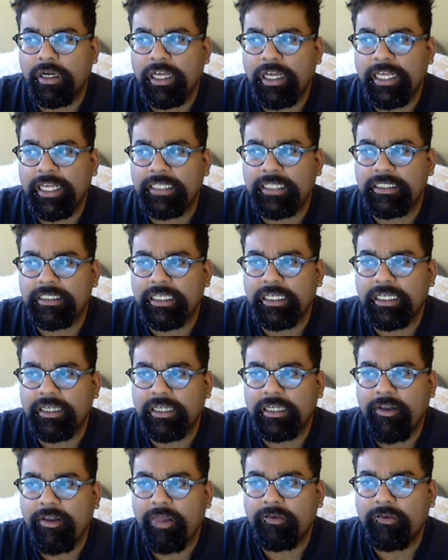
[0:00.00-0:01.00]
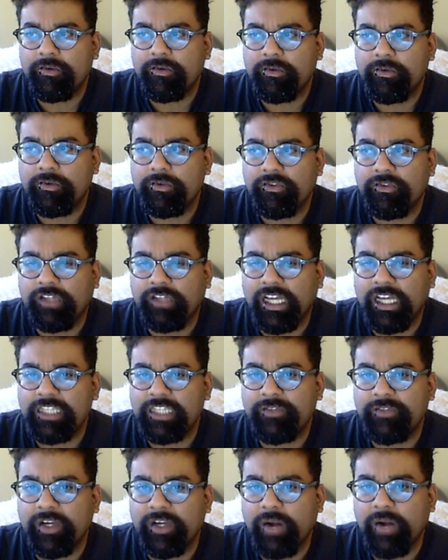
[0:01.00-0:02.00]
as a
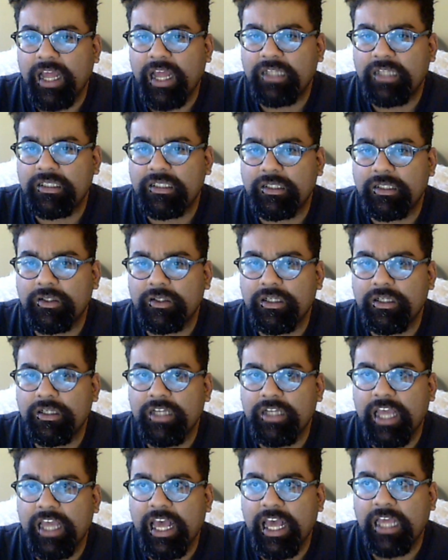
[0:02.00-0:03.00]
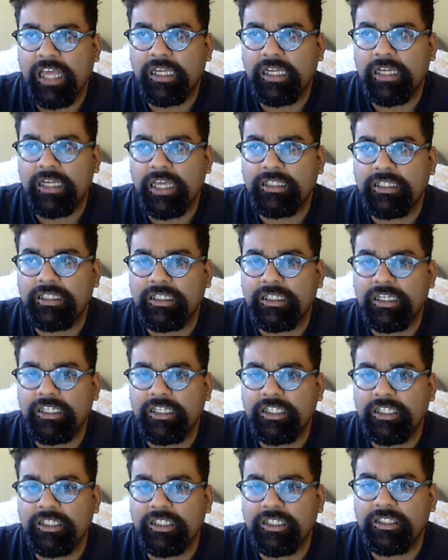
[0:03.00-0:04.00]
philosophy grad student and as a
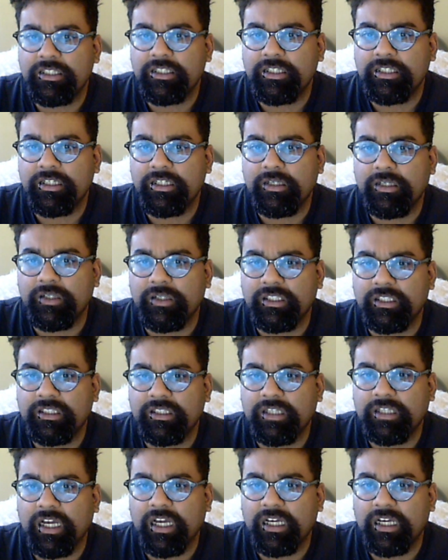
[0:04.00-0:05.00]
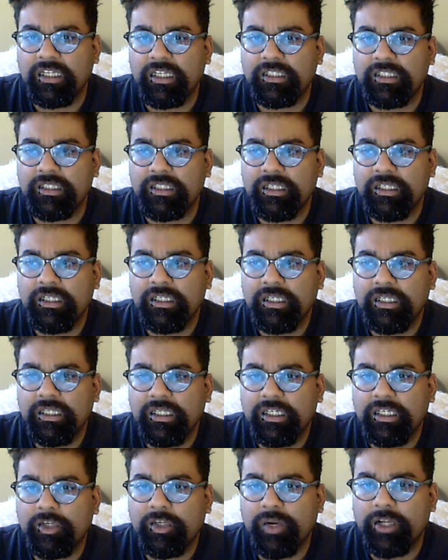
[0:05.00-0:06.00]
teaching assistant who has taught
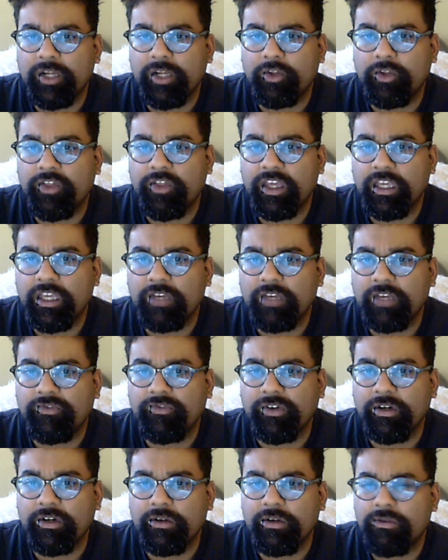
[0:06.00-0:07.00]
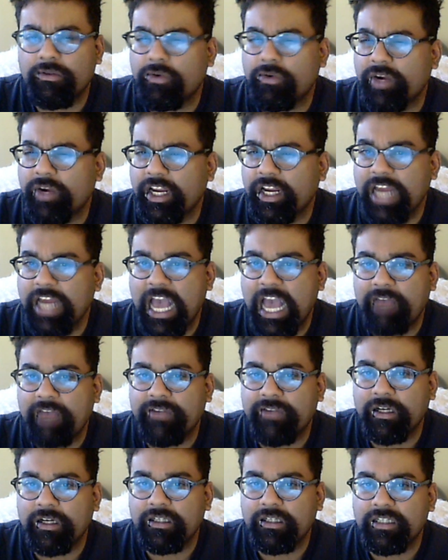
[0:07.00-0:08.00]
critical thinking for
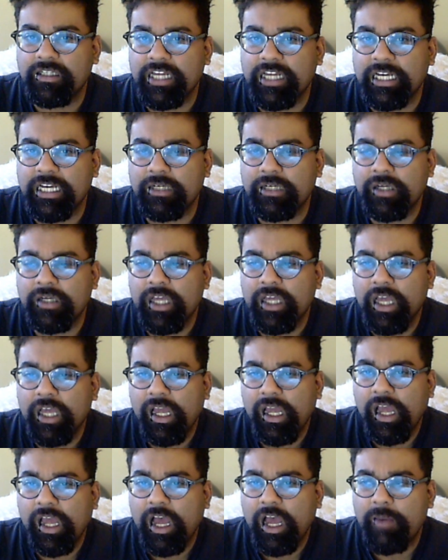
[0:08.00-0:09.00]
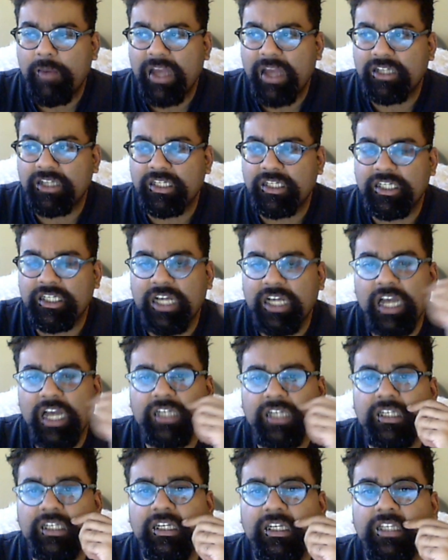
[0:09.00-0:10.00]
3.5 years now, I'm actually
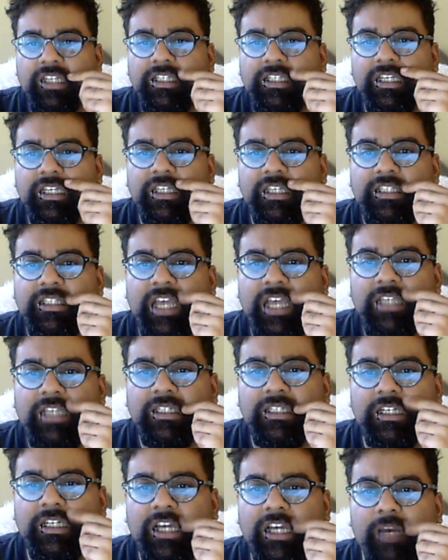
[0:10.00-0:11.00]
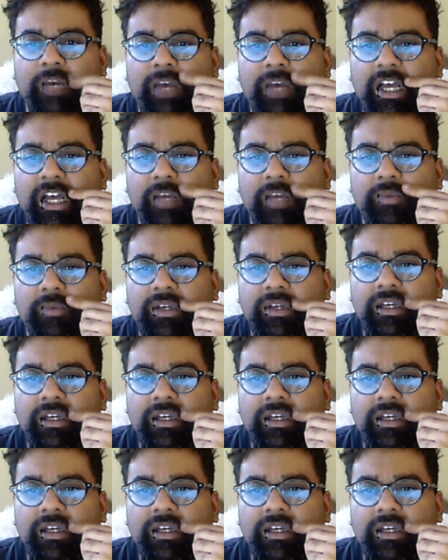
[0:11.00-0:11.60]
shocked to see this hasn't come up.